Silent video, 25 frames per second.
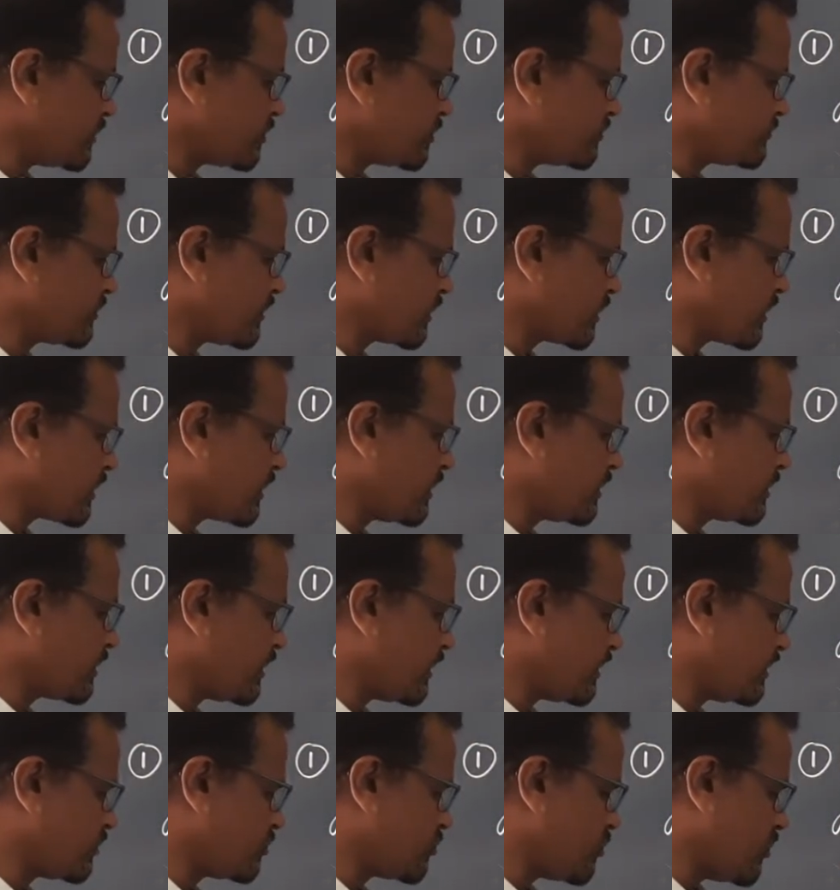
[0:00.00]
of the current
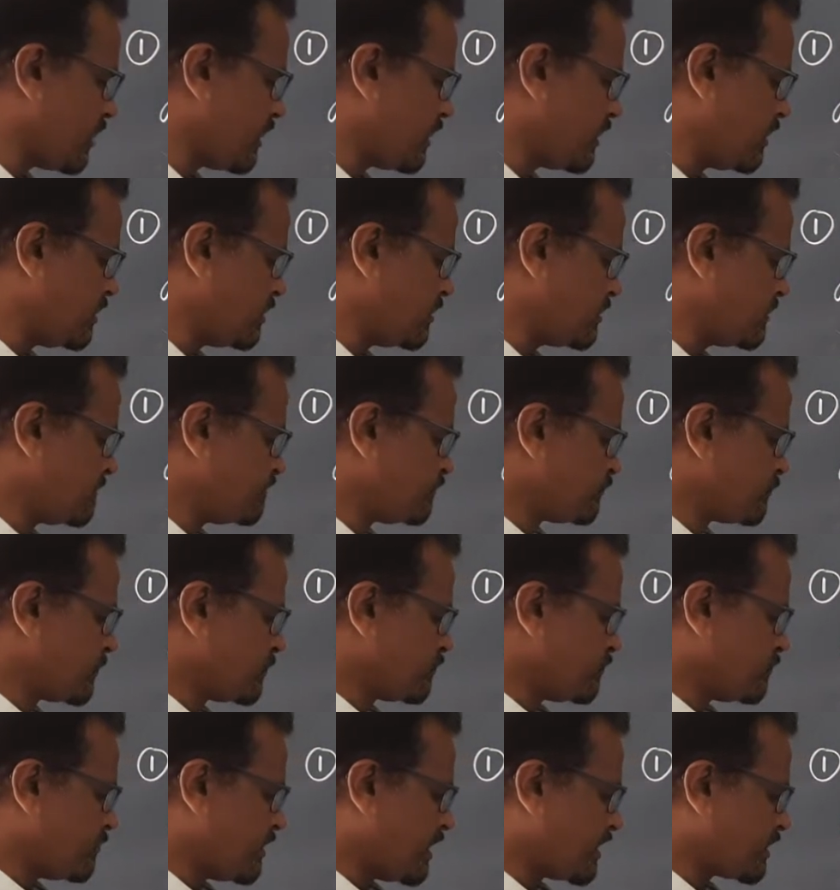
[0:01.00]
carrying coil,
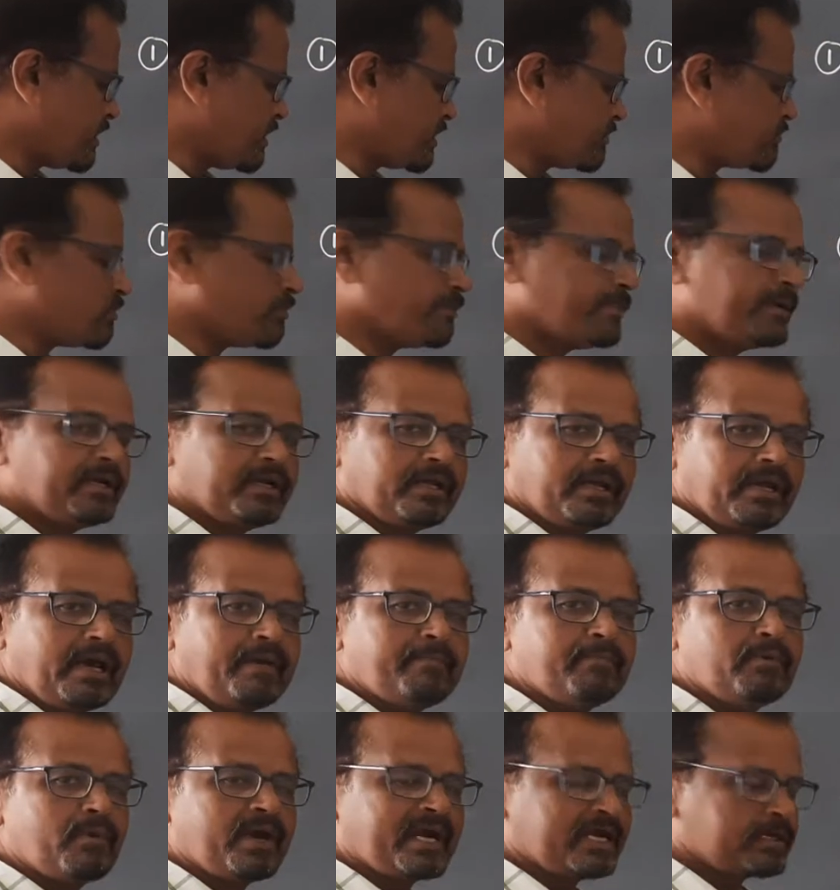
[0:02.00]
magnetic moment
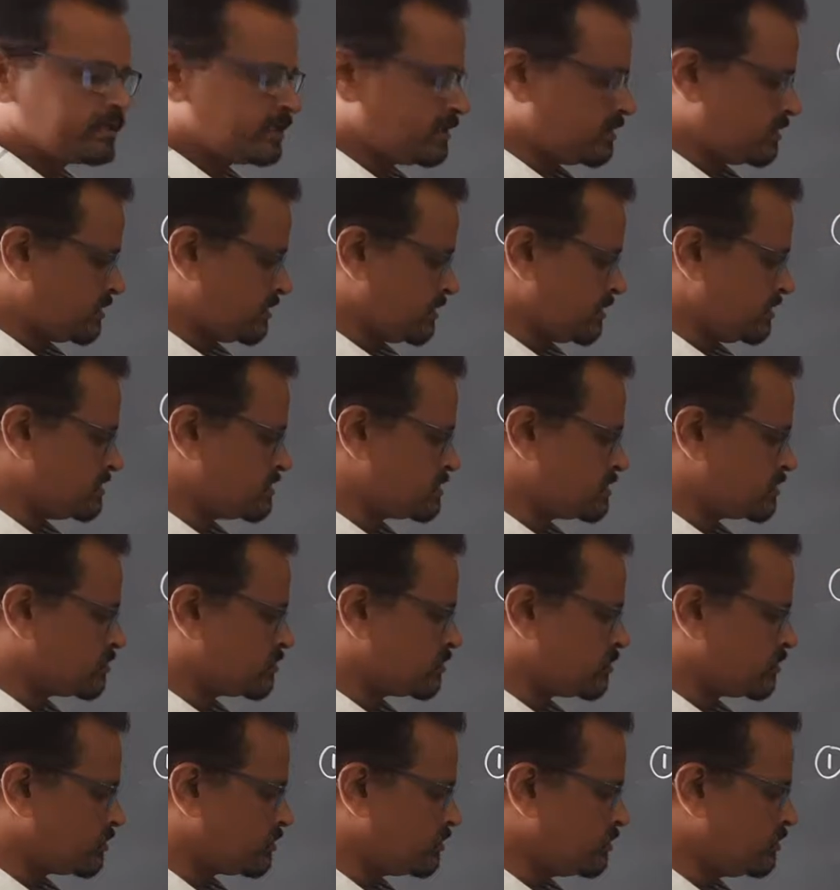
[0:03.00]
M vector is
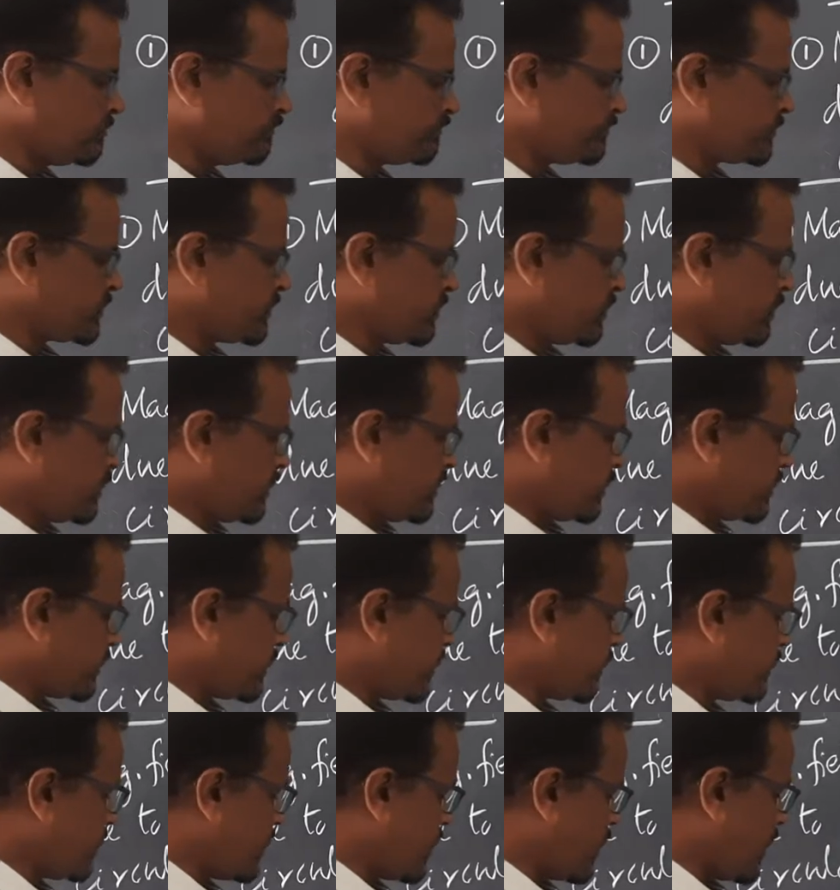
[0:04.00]
equal to
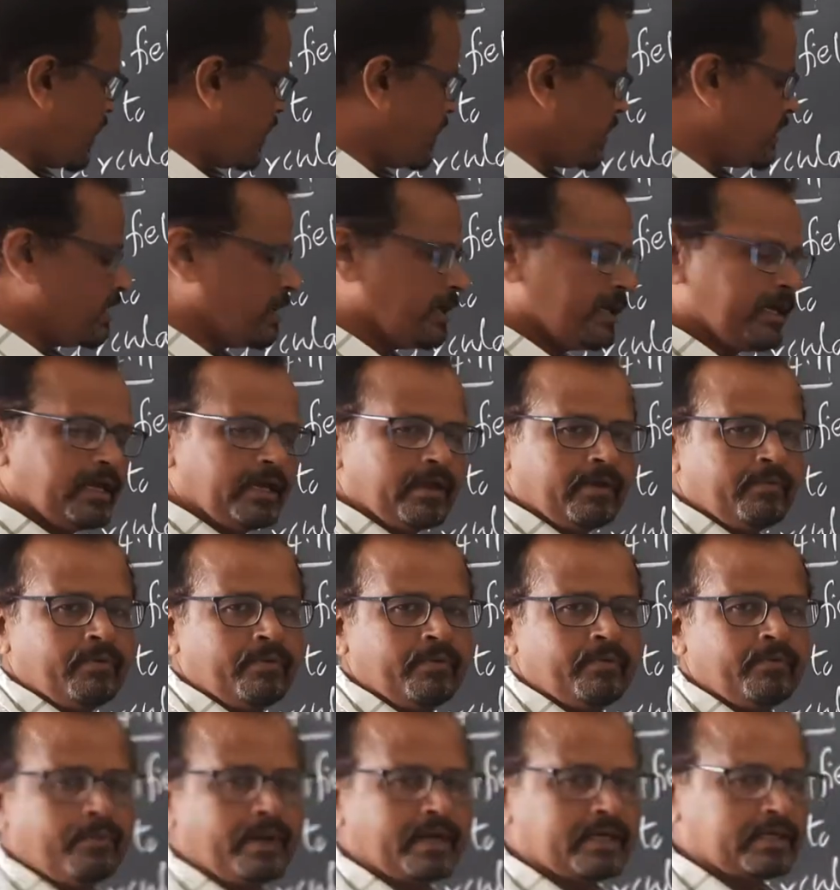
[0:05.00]

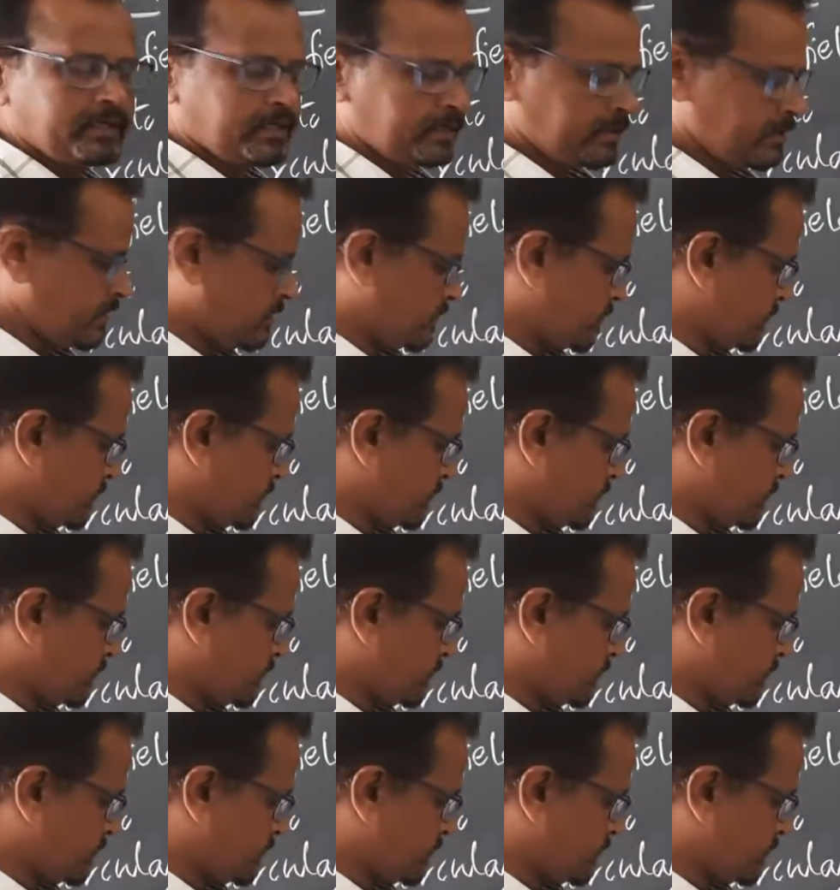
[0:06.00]
NIA vector.